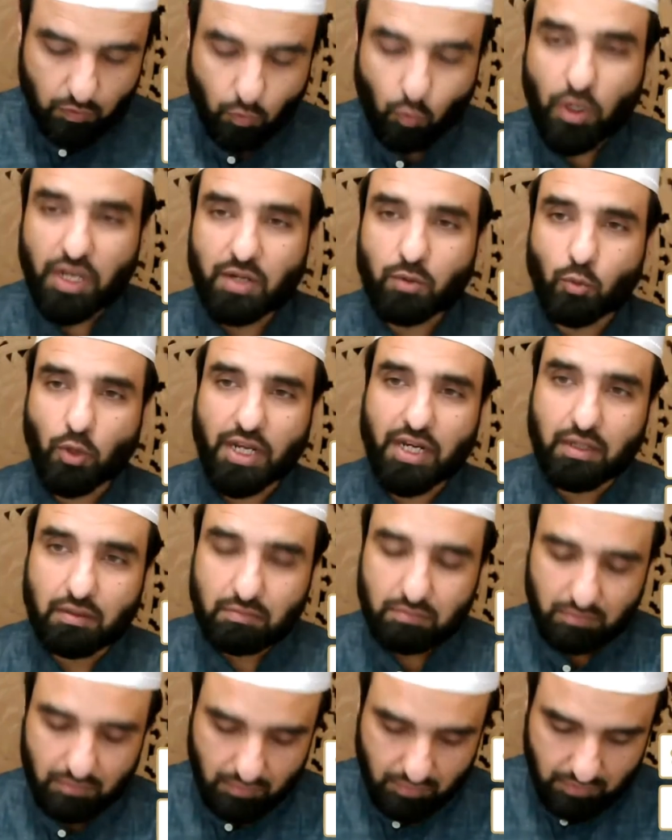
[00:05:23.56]

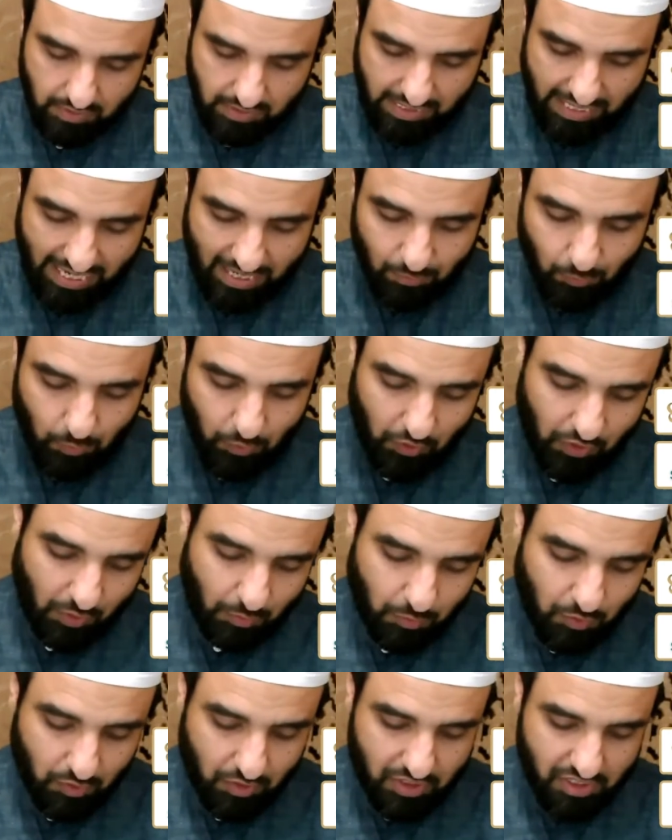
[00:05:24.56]
win-win. And we're a
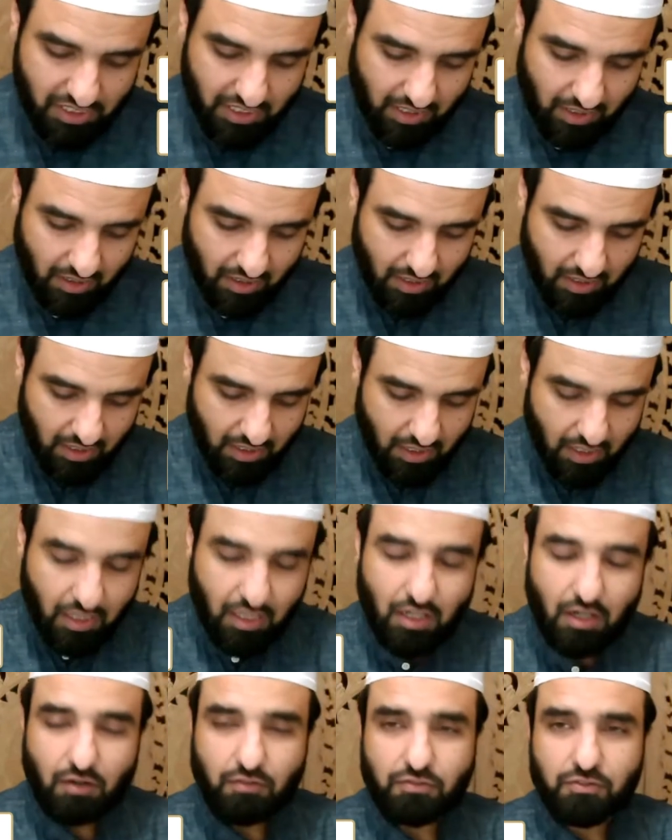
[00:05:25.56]
community
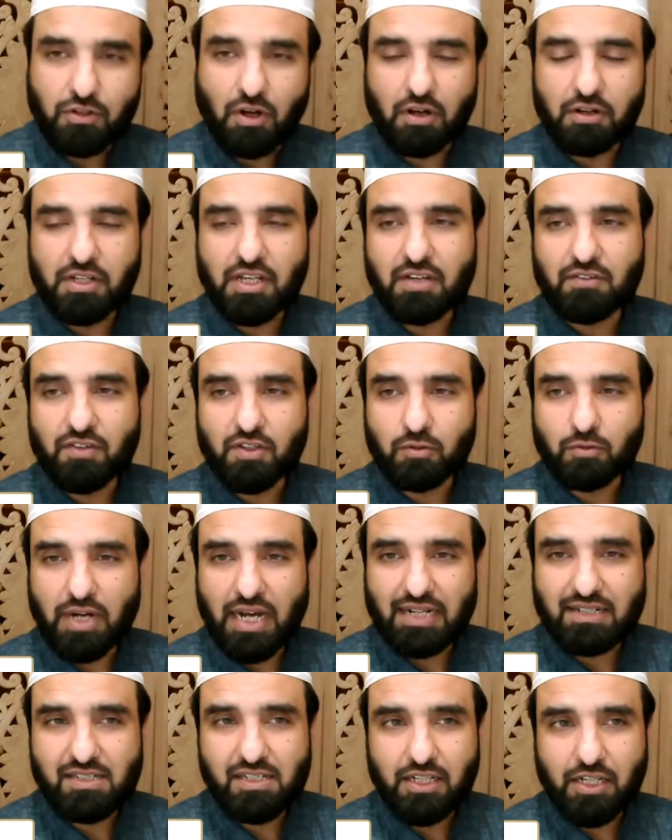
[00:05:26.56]
of not giving
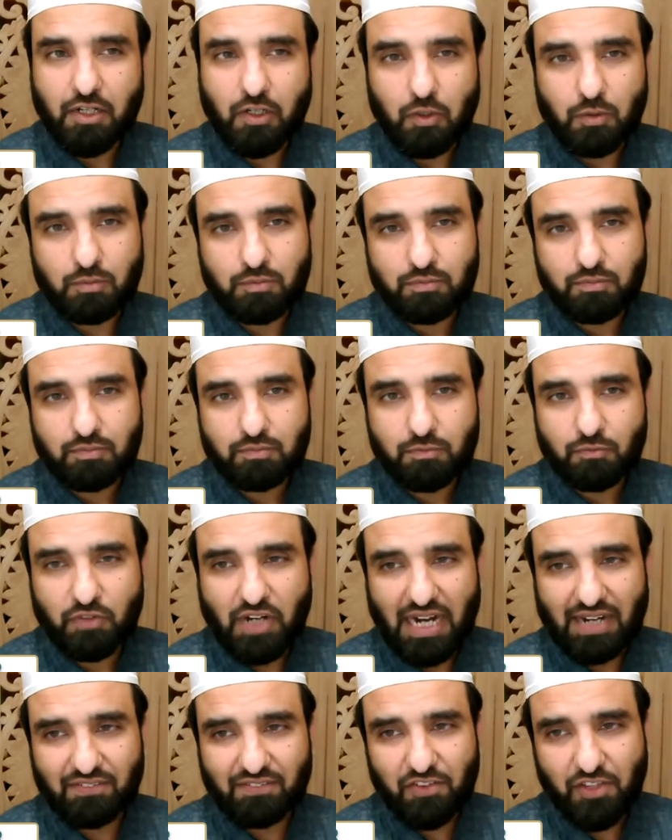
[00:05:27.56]
rat's ear.
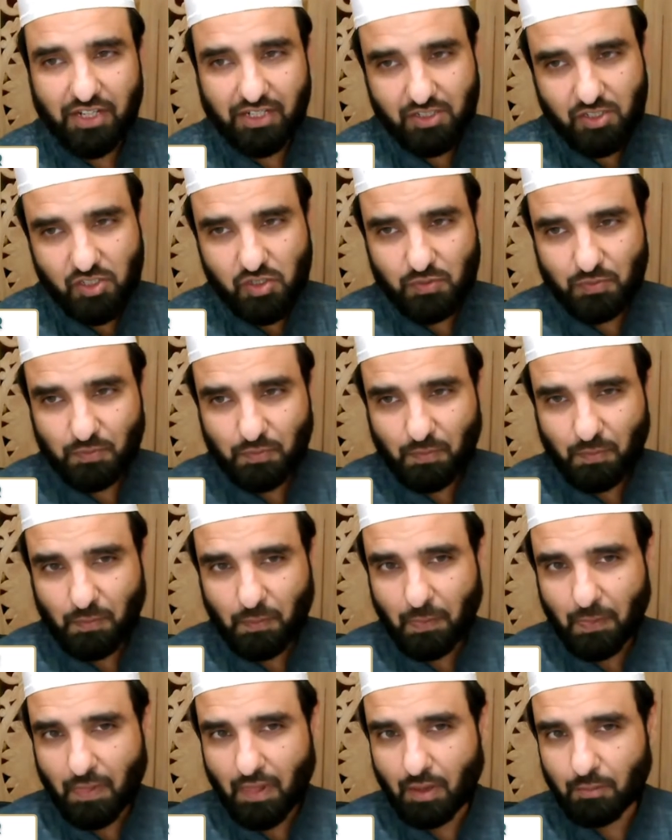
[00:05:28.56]
5 things.
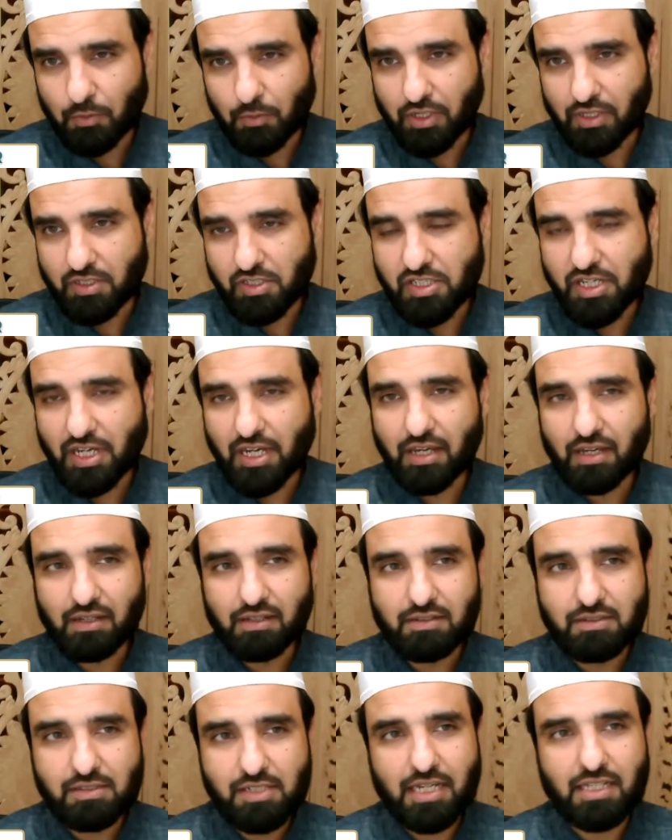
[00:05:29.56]
I'm going to
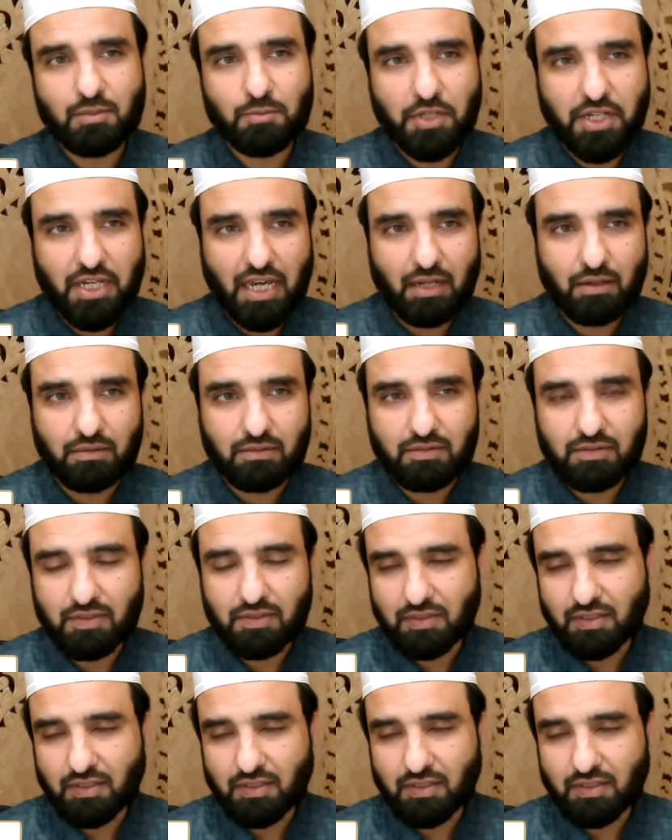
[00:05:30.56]
say them again.